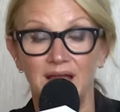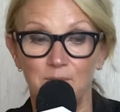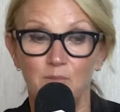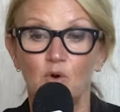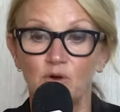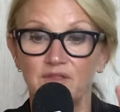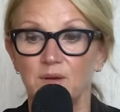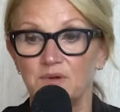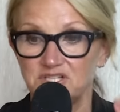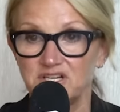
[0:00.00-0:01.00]
I got more that
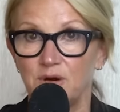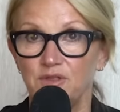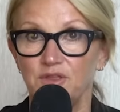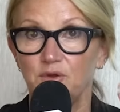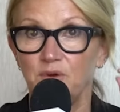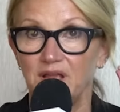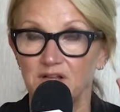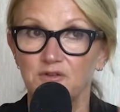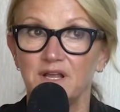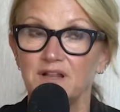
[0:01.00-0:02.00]
I want to share with you,
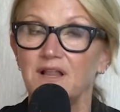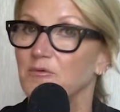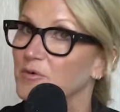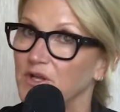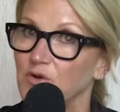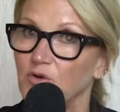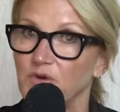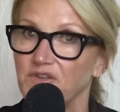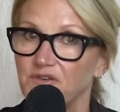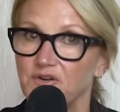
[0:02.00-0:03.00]
including a lot of really cool
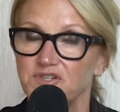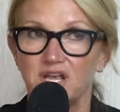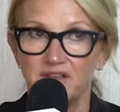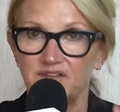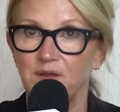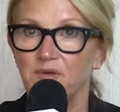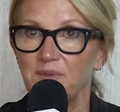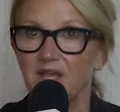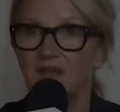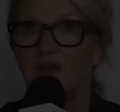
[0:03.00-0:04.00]
research. Stay with me.